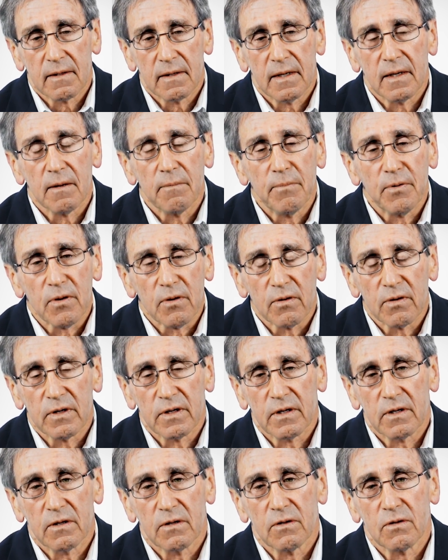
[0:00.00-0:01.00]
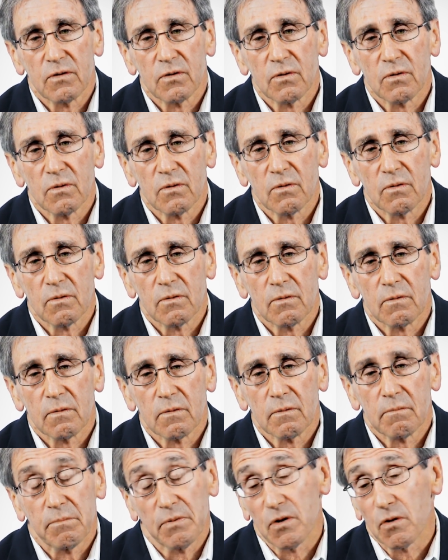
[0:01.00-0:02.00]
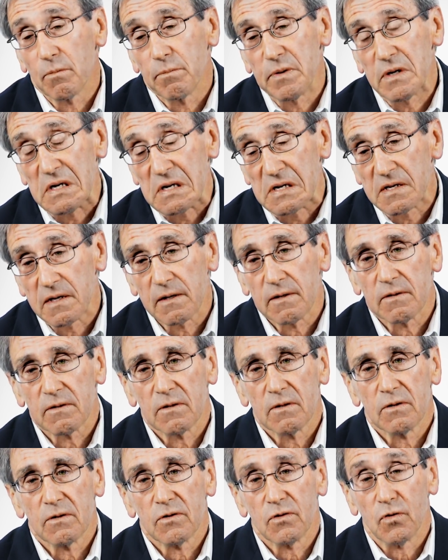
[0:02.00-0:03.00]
inability to be obedient,